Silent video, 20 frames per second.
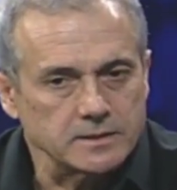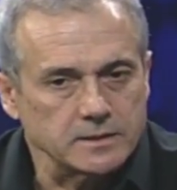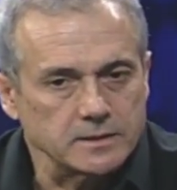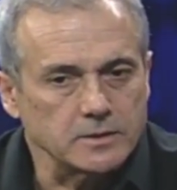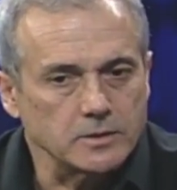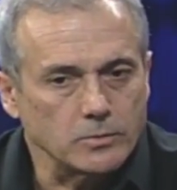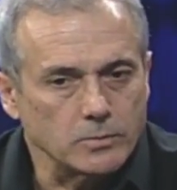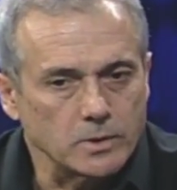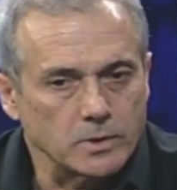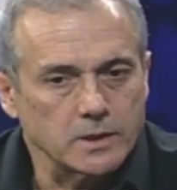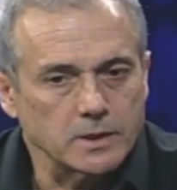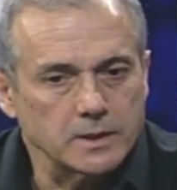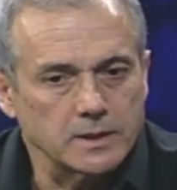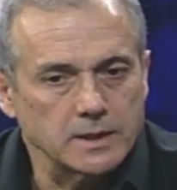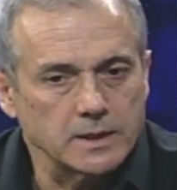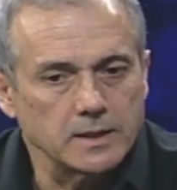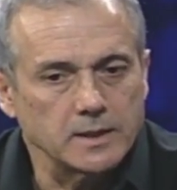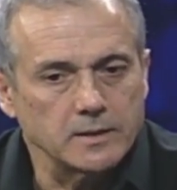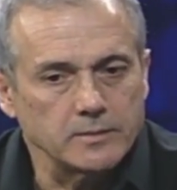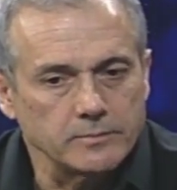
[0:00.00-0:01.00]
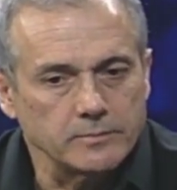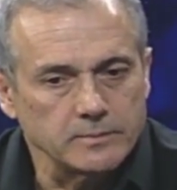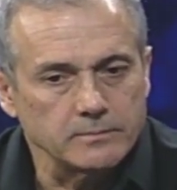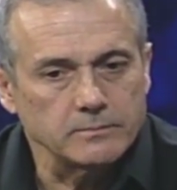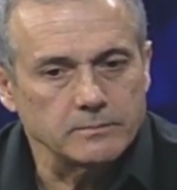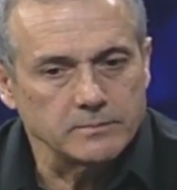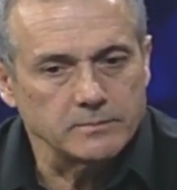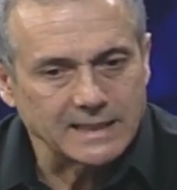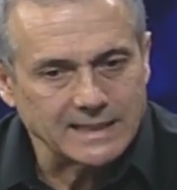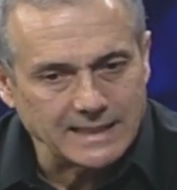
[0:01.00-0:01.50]
Uh, the word
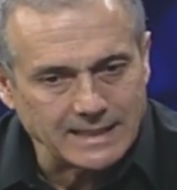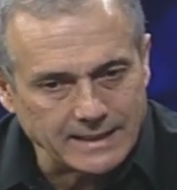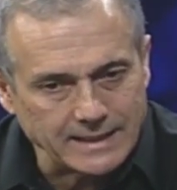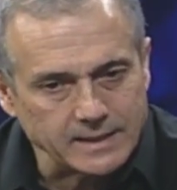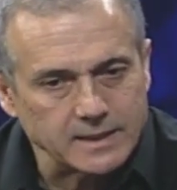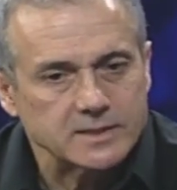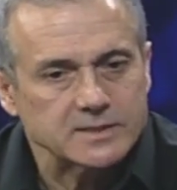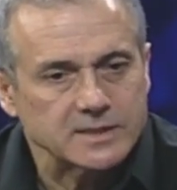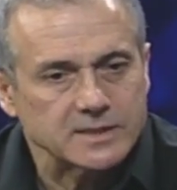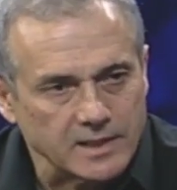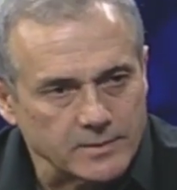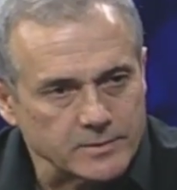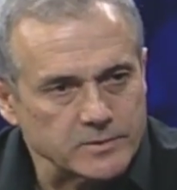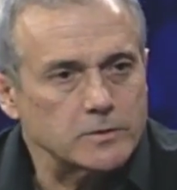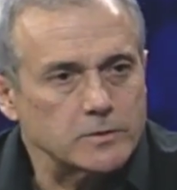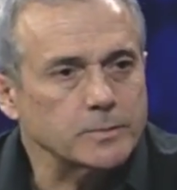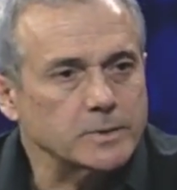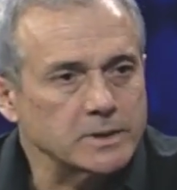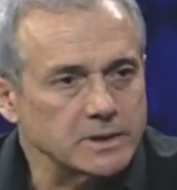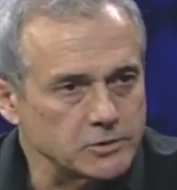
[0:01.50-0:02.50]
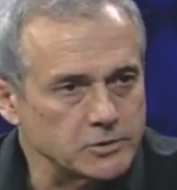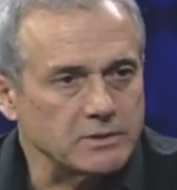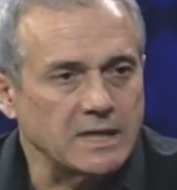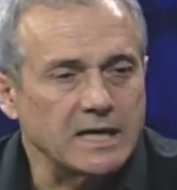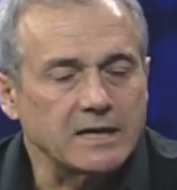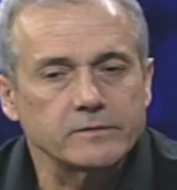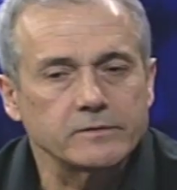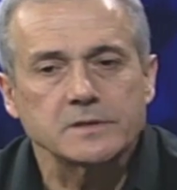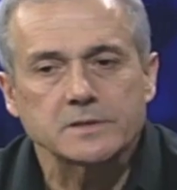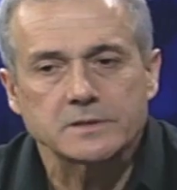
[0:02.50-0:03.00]
um, mechanics comes from
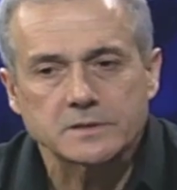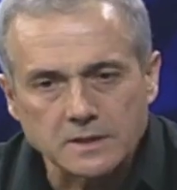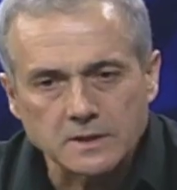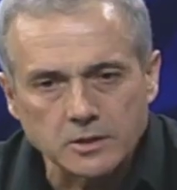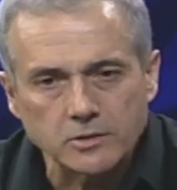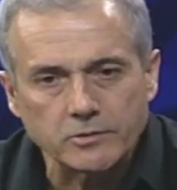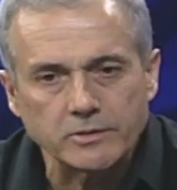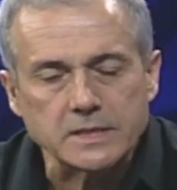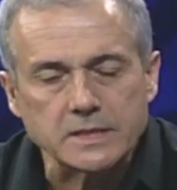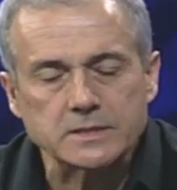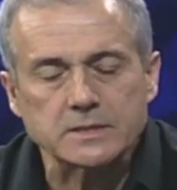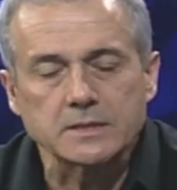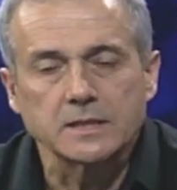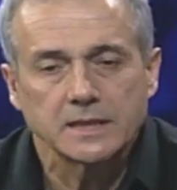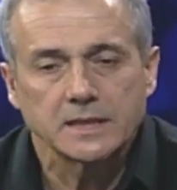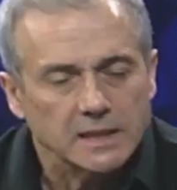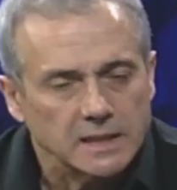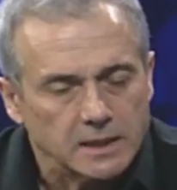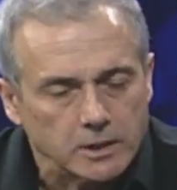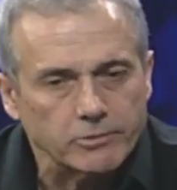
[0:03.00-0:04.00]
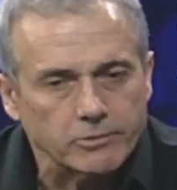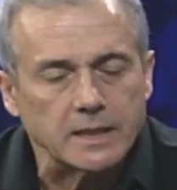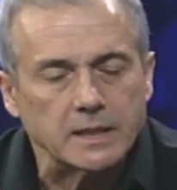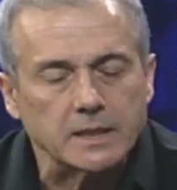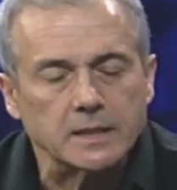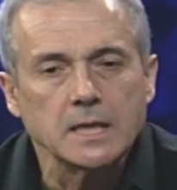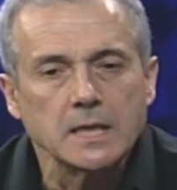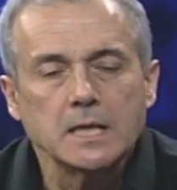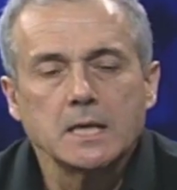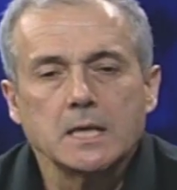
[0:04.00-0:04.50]
contrivance in Greece, in
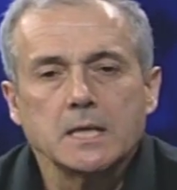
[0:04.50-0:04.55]
Greek.